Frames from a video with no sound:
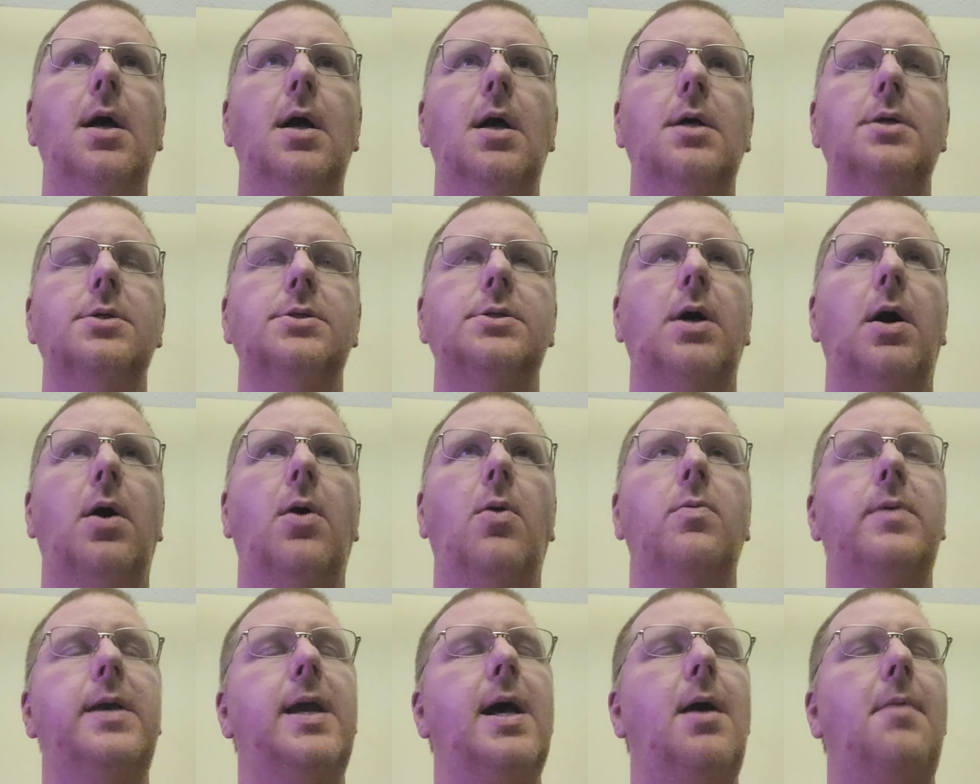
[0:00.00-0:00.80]

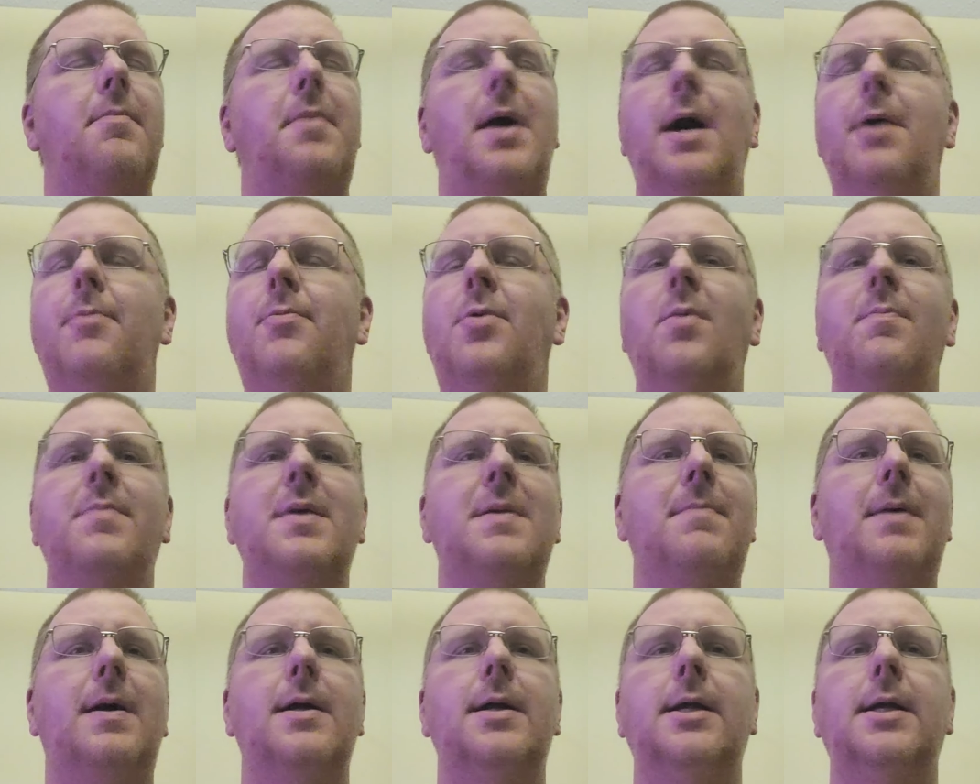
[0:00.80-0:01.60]
So, yeah, I won't be
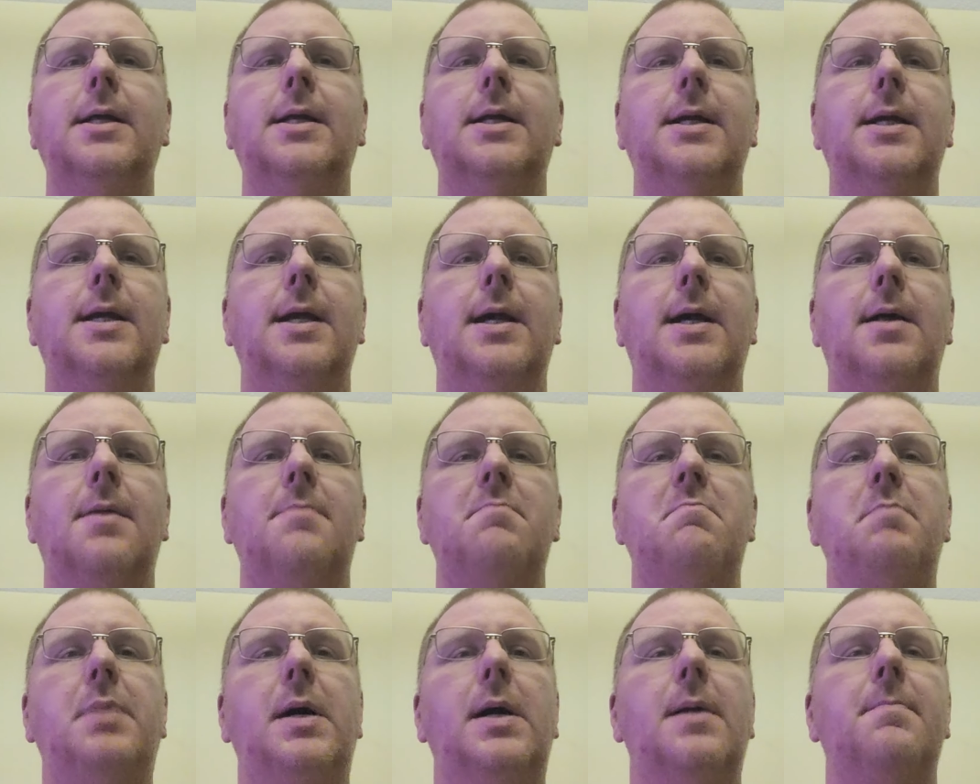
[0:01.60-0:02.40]
buying it
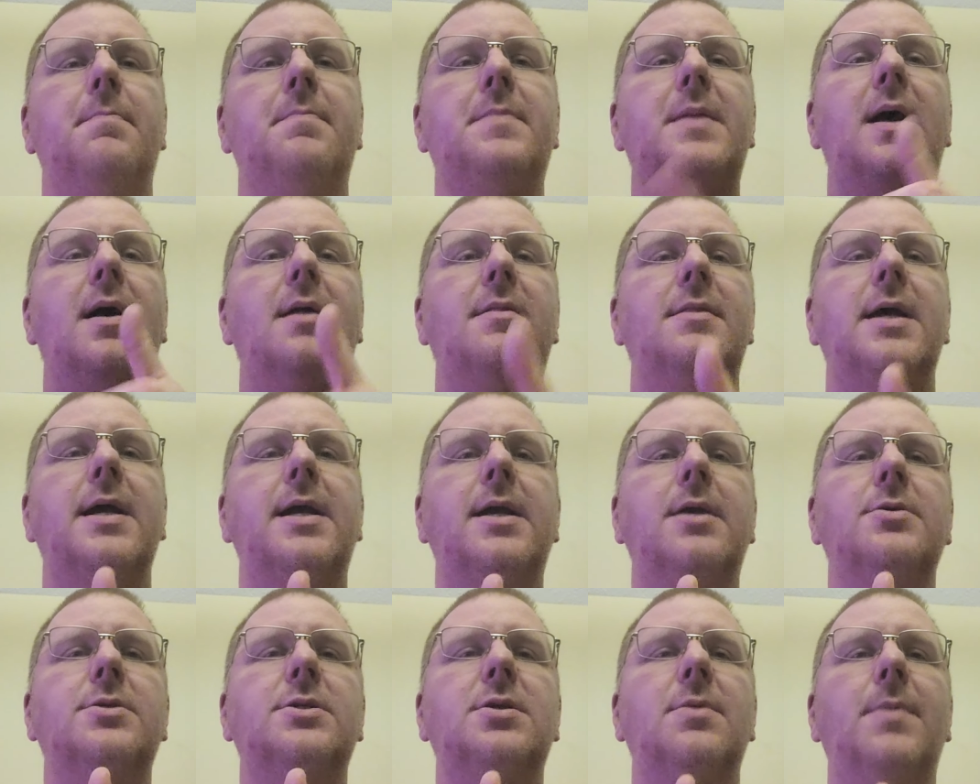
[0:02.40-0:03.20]
again. But
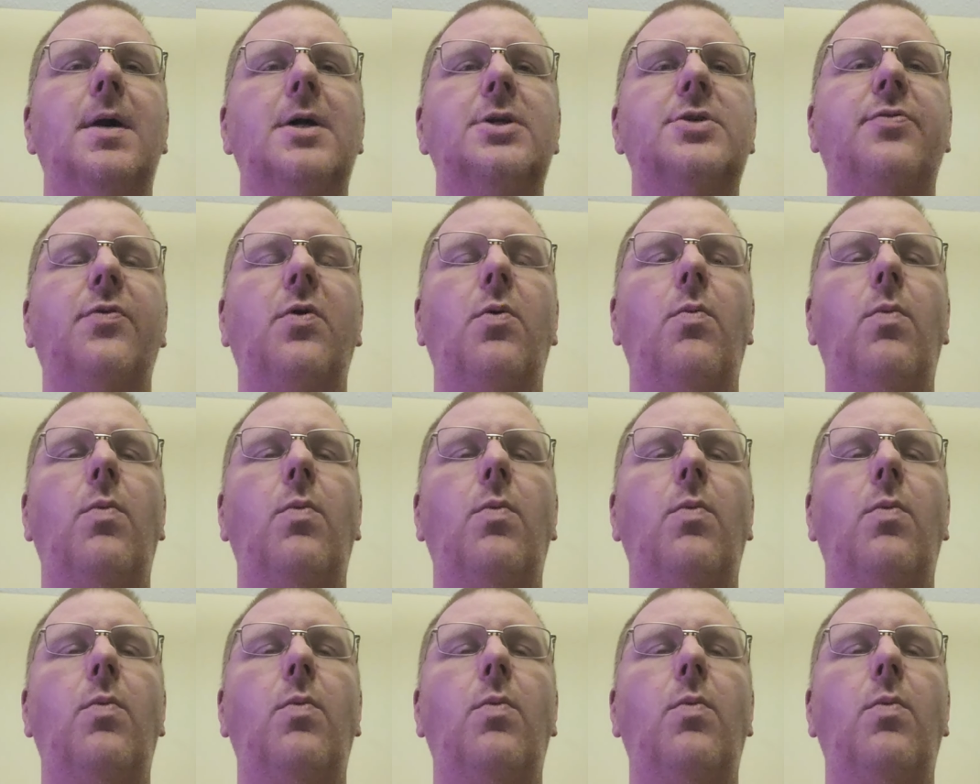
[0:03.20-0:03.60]
thank you so much for